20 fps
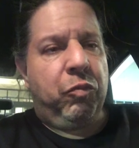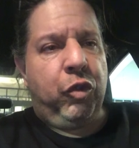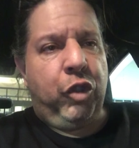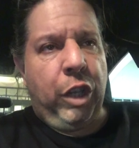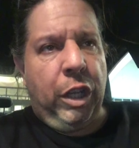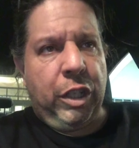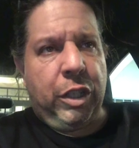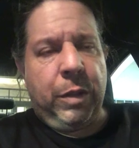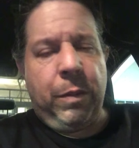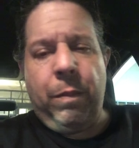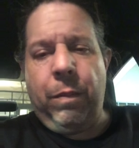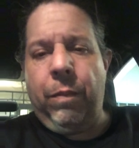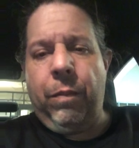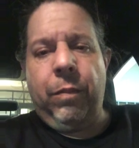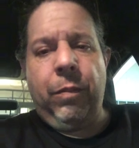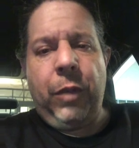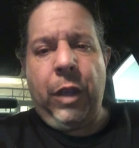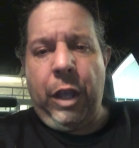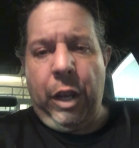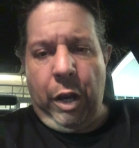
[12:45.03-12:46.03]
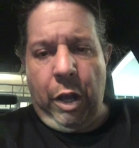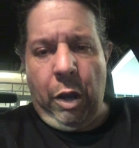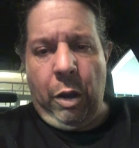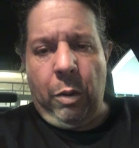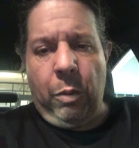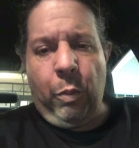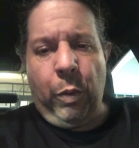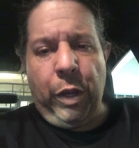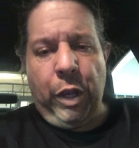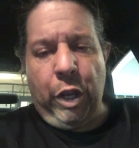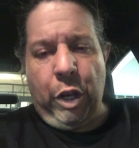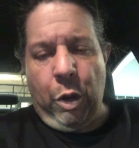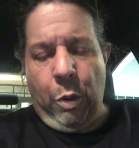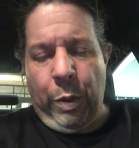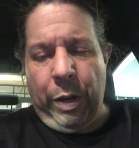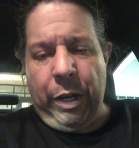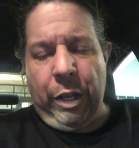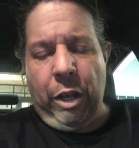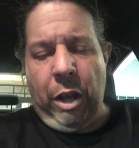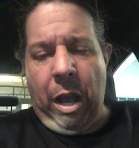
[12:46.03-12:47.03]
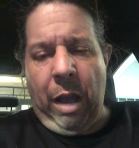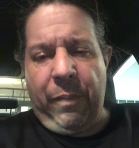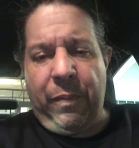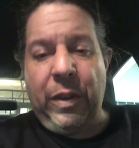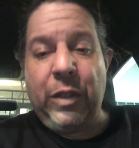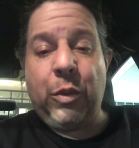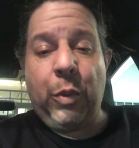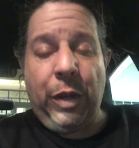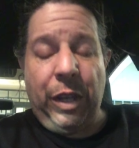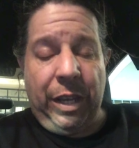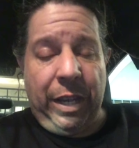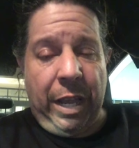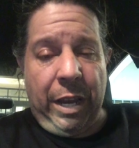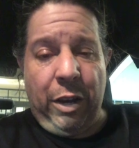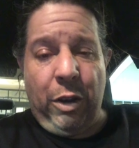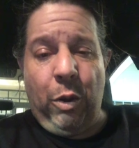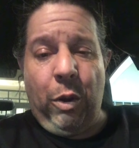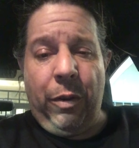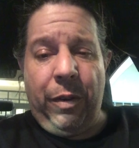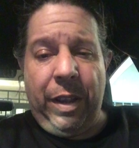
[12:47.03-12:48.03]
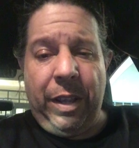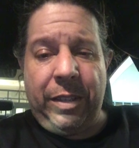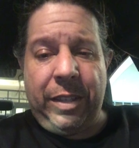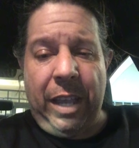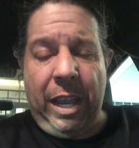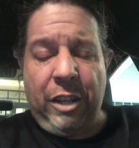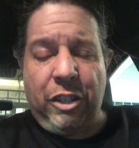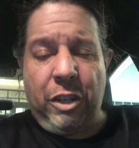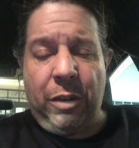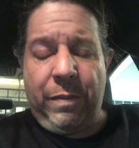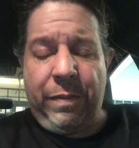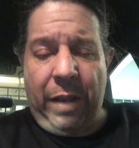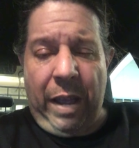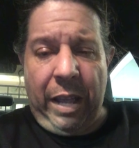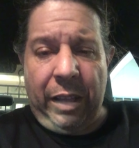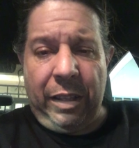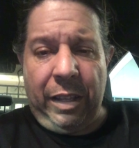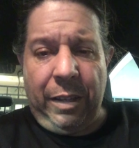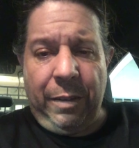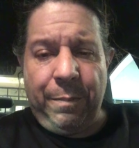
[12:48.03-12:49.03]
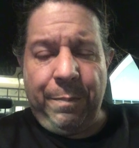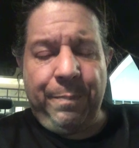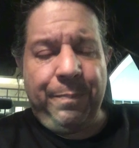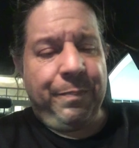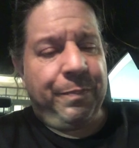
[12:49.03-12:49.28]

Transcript: Just, you know, when you go in the office, when you get an orientation finally,